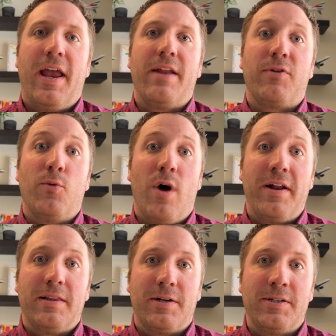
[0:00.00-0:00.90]
And if you
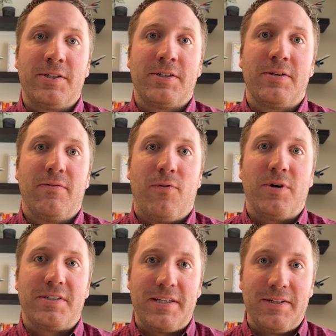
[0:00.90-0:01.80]
want alerts
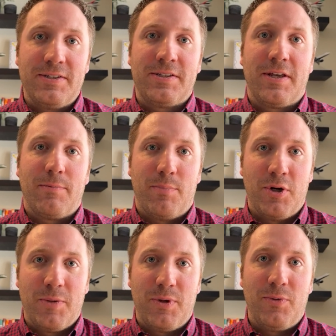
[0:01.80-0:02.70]
for deals
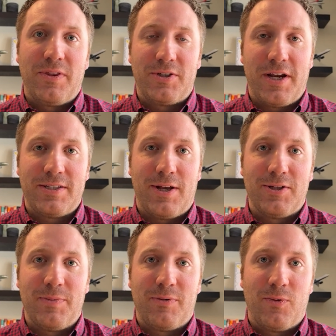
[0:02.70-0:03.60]
bookable with Chase
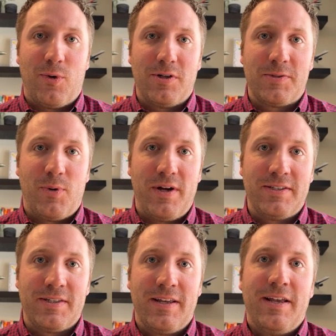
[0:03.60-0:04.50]
Ultimate Rewards
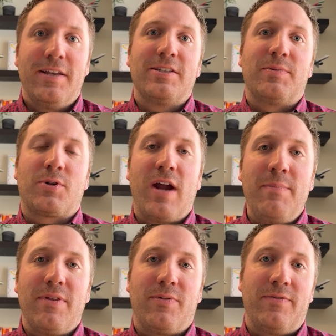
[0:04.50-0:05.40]
points,
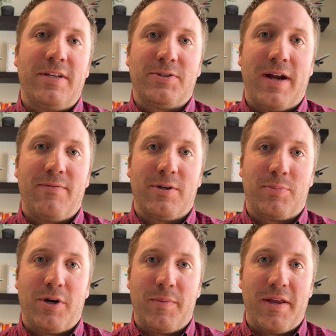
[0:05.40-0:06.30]
subscribe to Thrifty
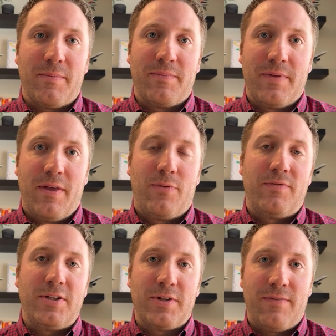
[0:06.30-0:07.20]
Traveler Premium,
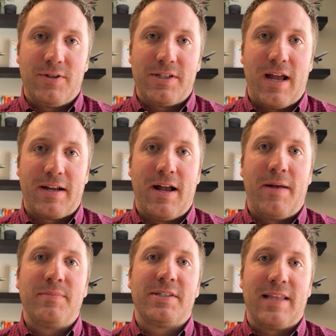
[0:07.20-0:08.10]

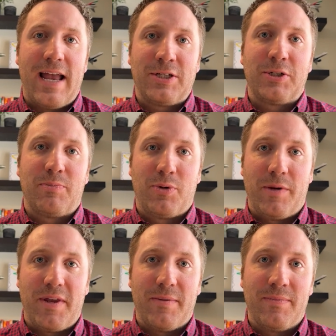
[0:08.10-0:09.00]

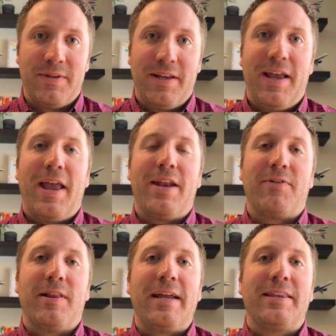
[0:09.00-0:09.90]
thriftytraveler.com/premium. And
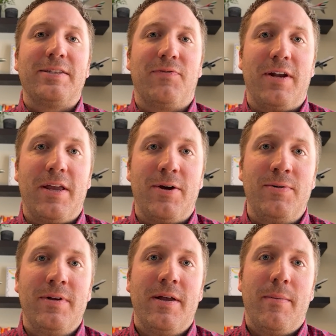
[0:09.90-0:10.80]
if you like this
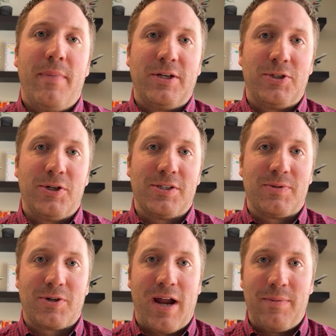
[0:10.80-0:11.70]
video, make sure to
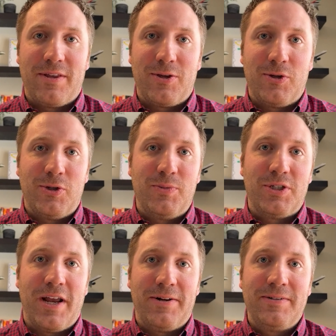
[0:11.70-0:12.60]
subscribe to the YouTube
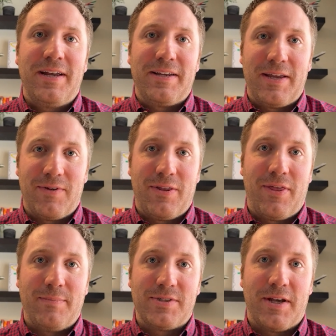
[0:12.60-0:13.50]
channel and give it a
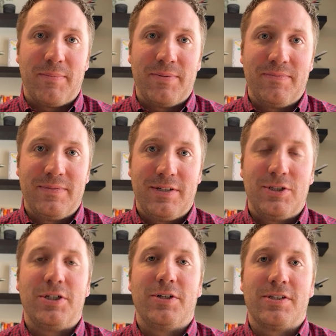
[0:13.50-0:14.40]
thumbs up.
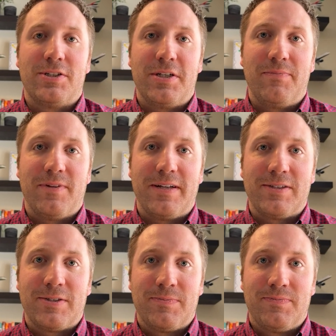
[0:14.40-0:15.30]
Cheers to cheap
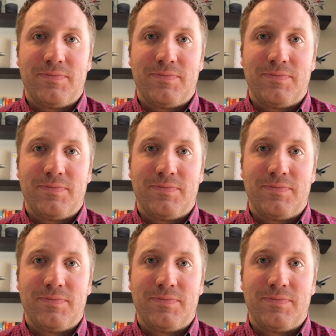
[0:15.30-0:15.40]
flights.